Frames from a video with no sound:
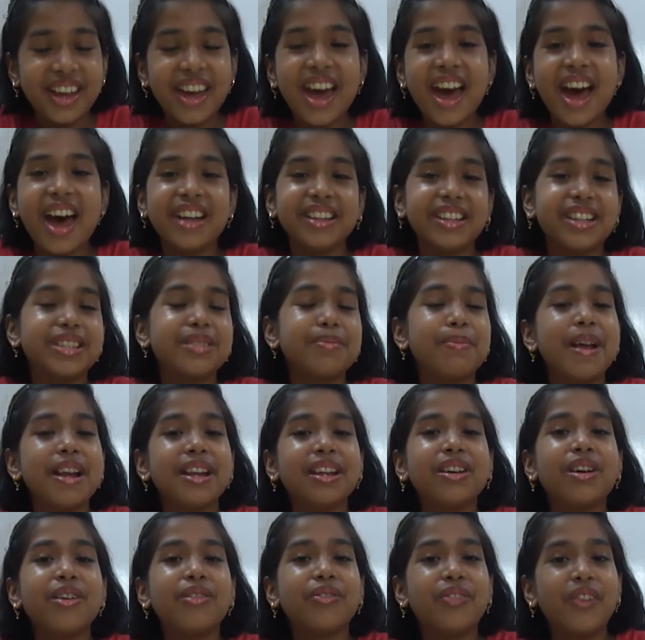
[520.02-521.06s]
and the
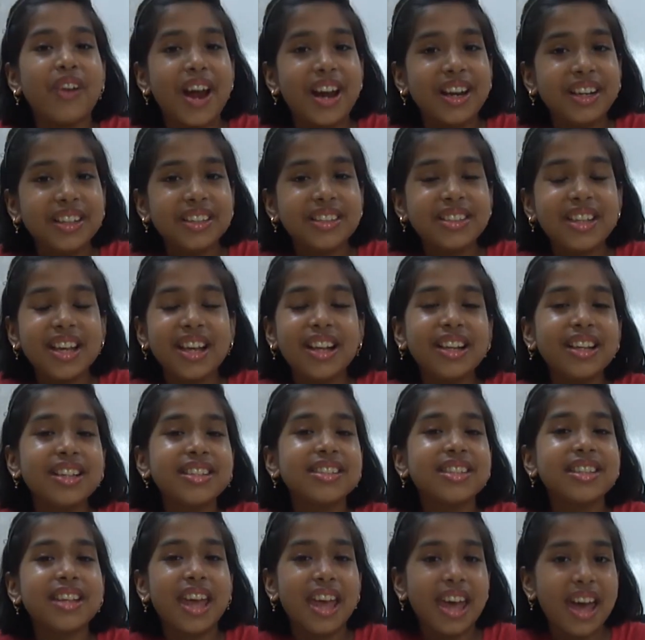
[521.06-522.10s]
spelling of radicule
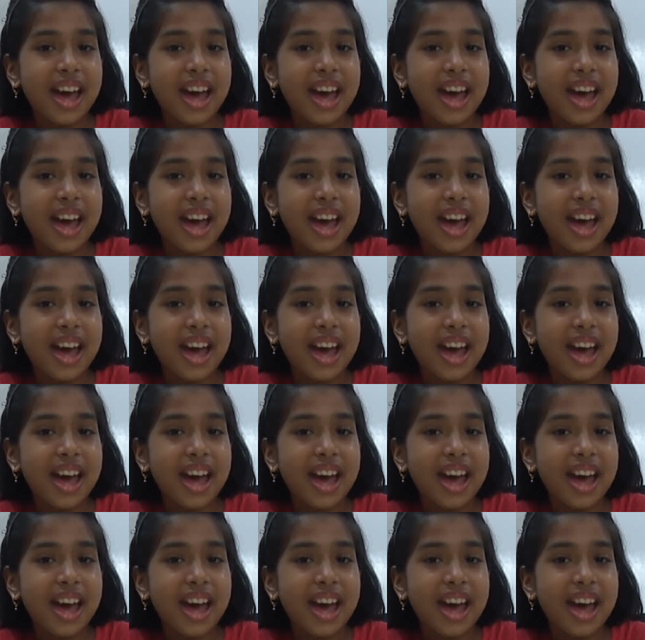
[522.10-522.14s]
is